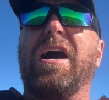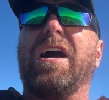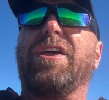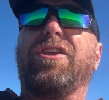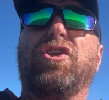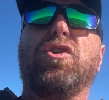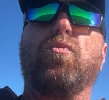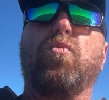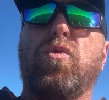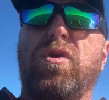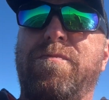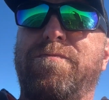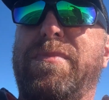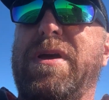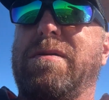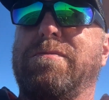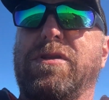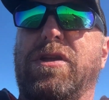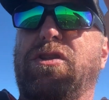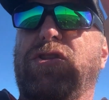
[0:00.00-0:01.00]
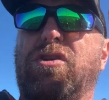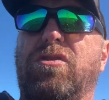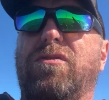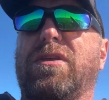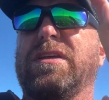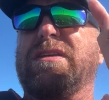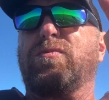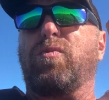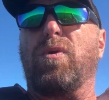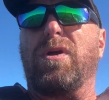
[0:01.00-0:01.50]
you wouldn't be able to do
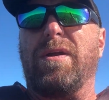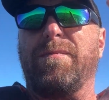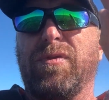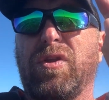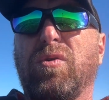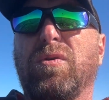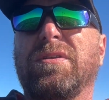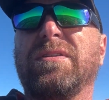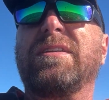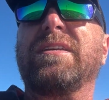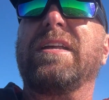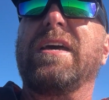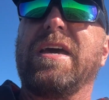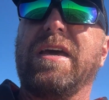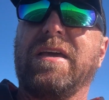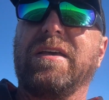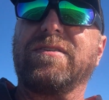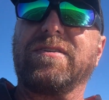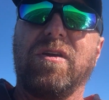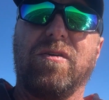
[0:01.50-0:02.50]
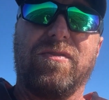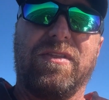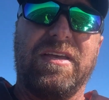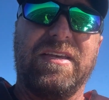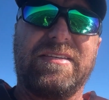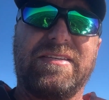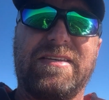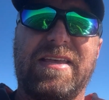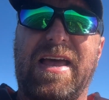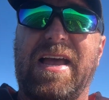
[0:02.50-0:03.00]
this what I'm doing today. So
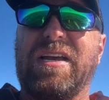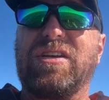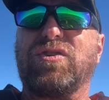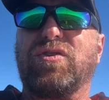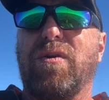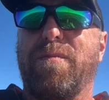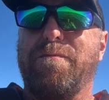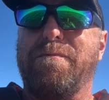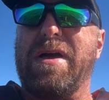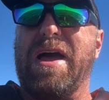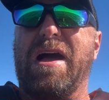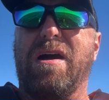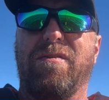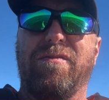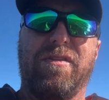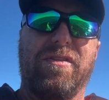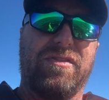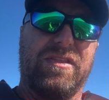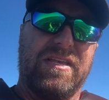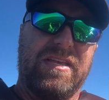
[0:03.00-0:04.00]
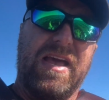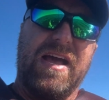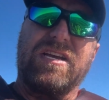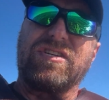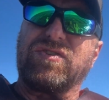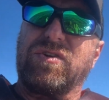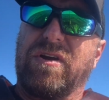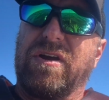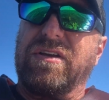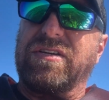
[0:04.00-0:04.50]
this extra mount, the
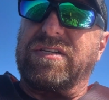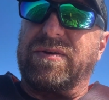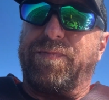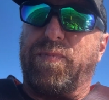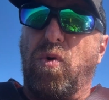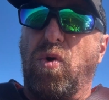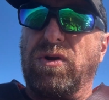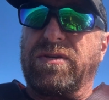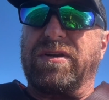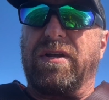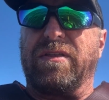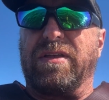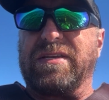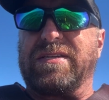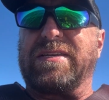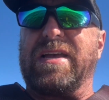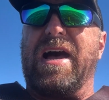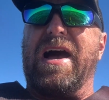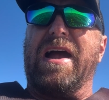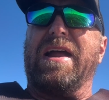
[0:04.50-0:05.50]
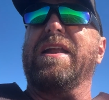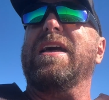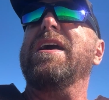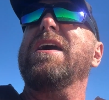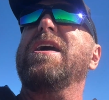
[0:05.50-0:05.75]
extra supports on the side,